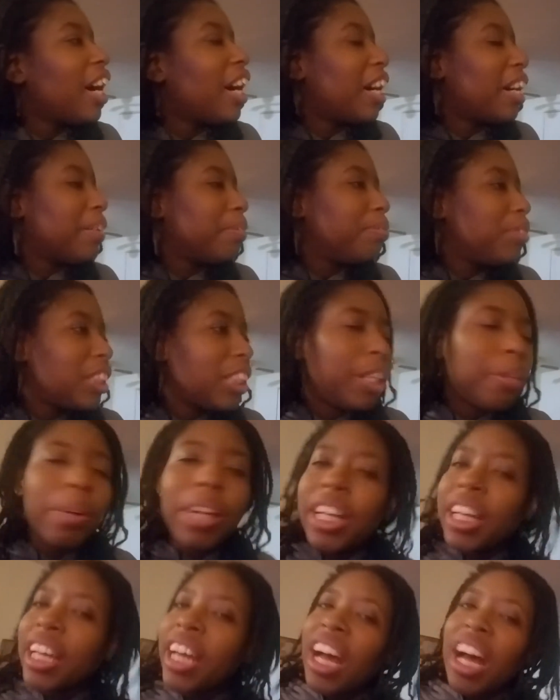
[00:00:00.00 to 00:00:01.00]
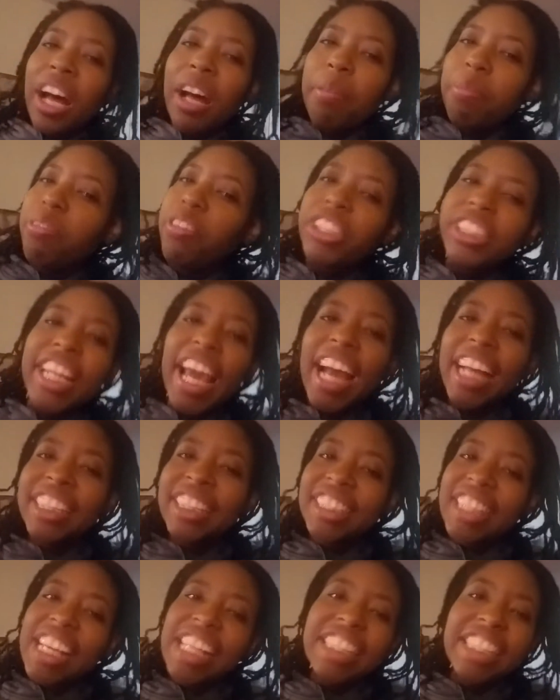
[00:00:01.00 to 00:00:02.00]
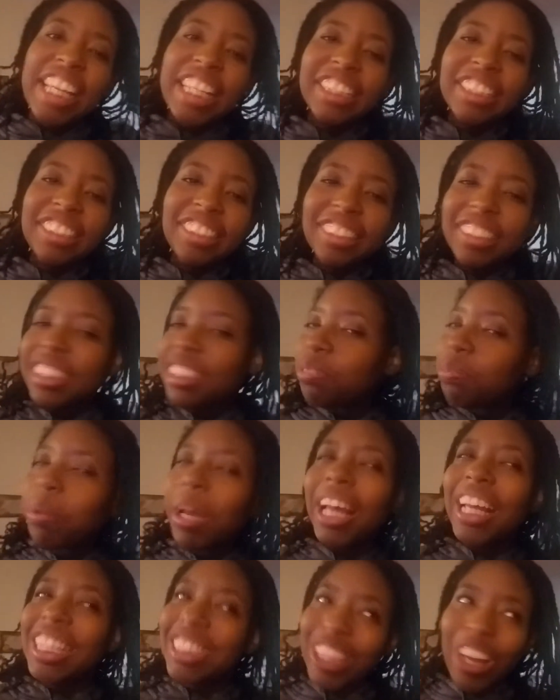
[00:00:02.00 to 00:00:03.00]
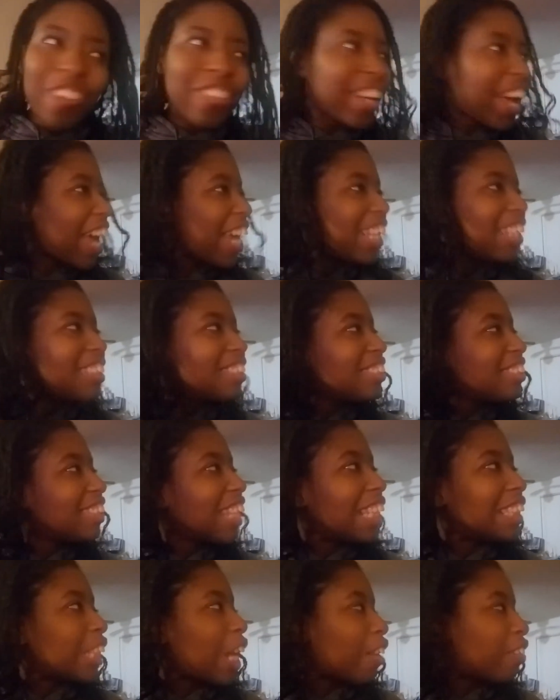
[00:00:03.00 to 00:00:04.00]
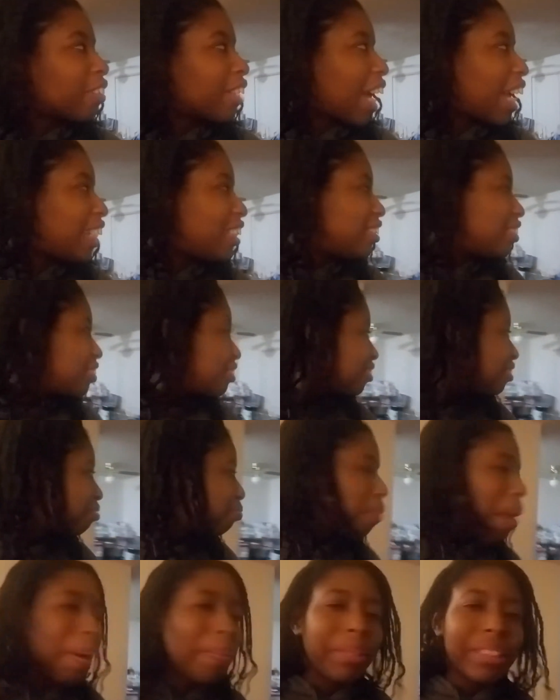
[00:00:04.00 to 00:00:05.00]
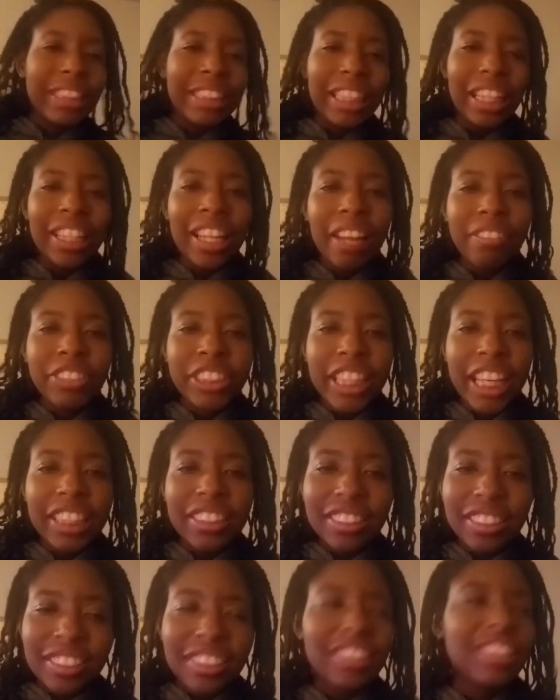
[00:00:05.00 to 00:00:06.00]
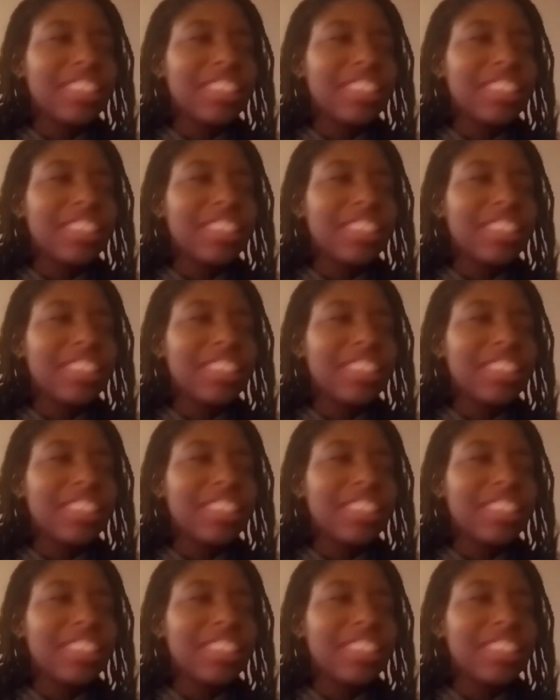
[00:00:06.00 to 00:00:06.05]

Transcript: Um, she didn't want to come for tax season, but it's okay. It's okay. Mama still loves you.